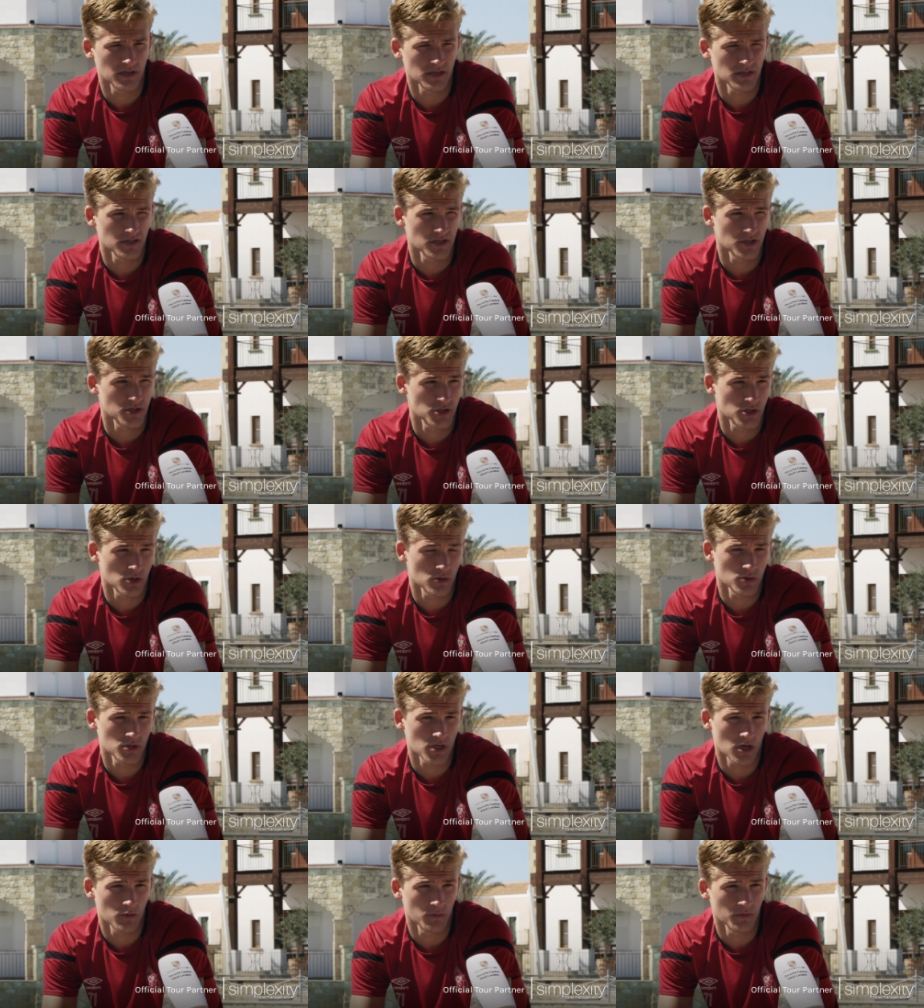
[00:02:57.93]
That it
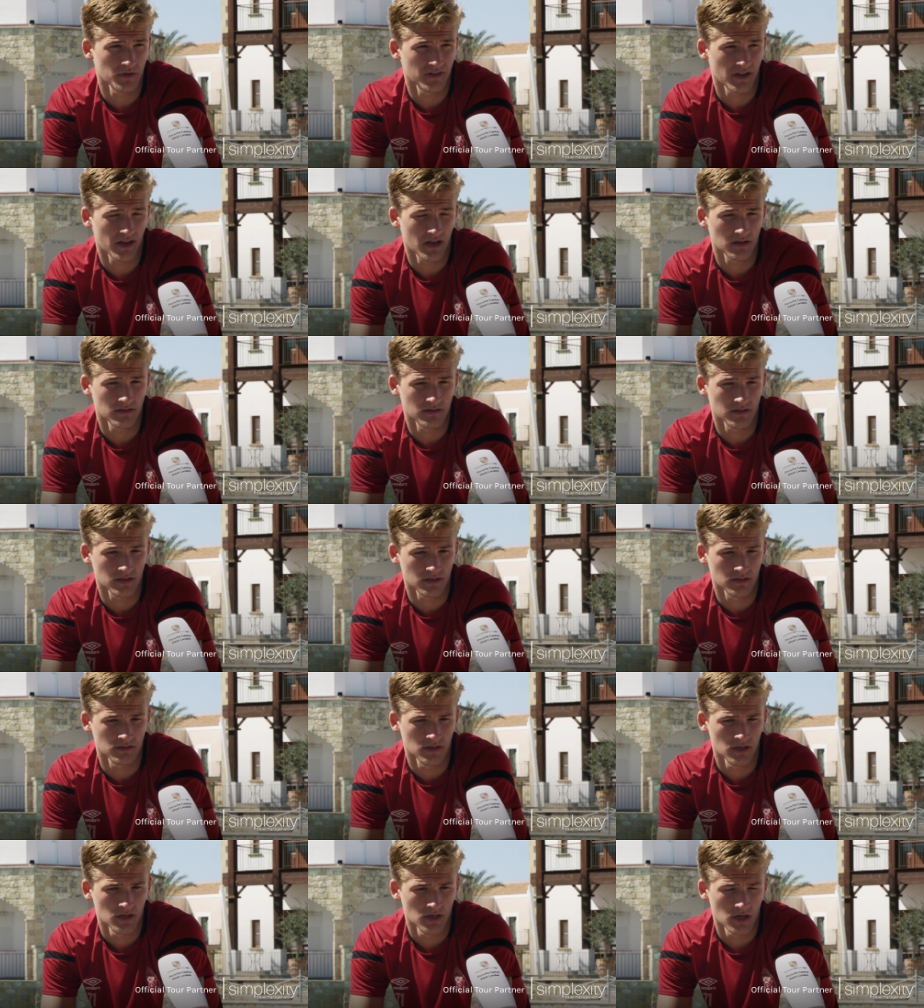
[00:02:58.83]
shows our mentality
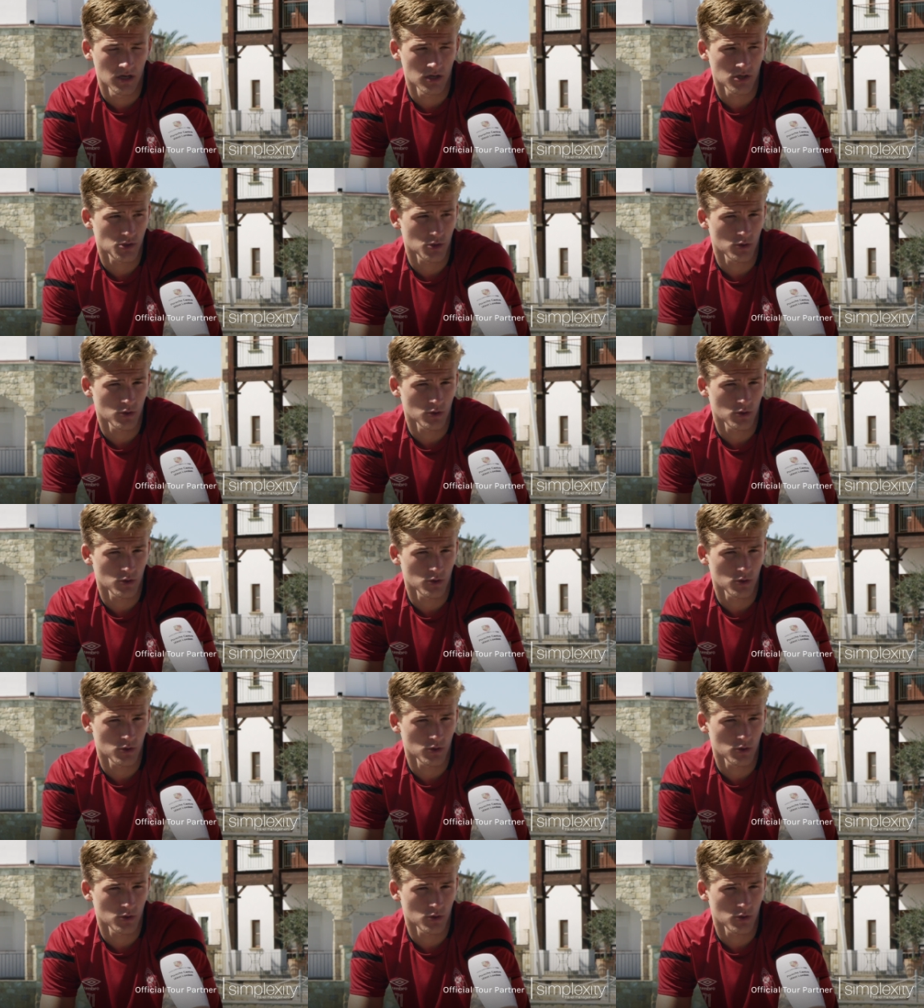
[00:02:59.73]
and how